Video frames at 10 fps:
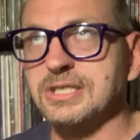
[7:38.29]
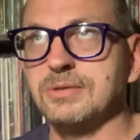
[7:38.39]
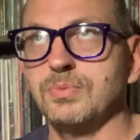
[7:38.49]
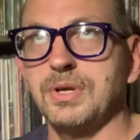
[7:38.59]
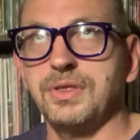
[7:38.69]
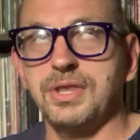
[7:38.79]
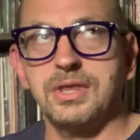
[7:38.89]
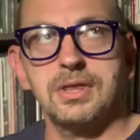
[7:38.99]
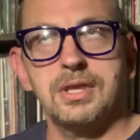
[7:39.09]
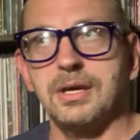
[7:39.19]
with
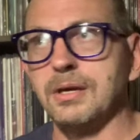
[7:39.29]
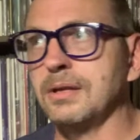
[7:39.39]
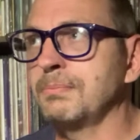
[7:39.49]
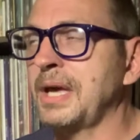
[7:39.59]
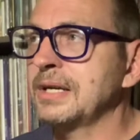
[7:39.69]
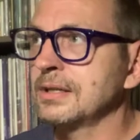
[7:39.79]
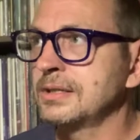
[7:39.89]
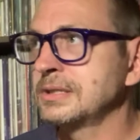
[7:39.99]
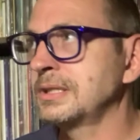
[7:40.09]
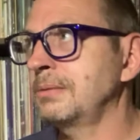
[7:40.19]
the
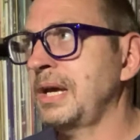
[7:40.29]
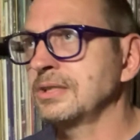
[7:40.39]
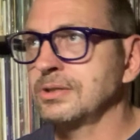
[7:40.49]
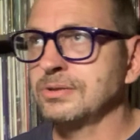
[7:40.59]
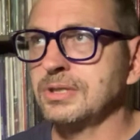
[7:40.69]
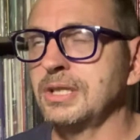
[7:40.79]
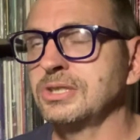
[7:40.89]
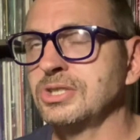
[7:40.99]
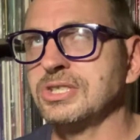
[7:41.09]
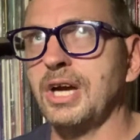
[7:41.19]
mandolins and the banjos and
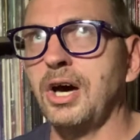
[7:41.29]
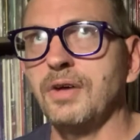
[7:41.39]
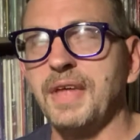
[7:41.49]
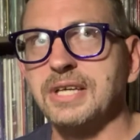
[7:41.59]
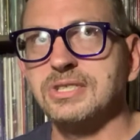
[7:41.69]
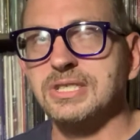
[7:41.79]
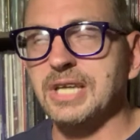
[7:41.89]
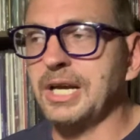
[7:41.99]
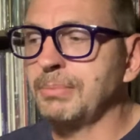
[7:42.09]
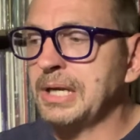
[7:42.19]
just all that, just
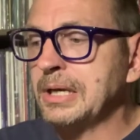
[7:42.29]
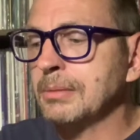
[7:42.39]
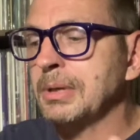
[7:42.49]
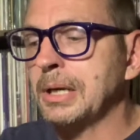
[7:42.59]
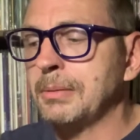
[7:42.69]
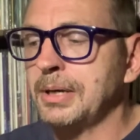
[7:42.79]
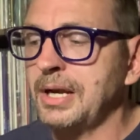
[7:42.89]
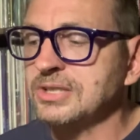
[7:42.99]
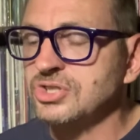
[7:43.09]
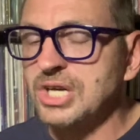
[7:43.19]
kind of beating,
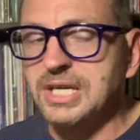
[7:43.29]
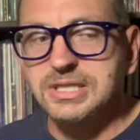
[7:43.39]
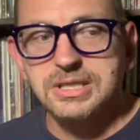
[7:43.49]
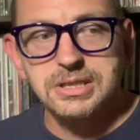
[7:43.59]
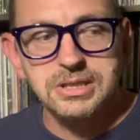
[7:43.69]
it just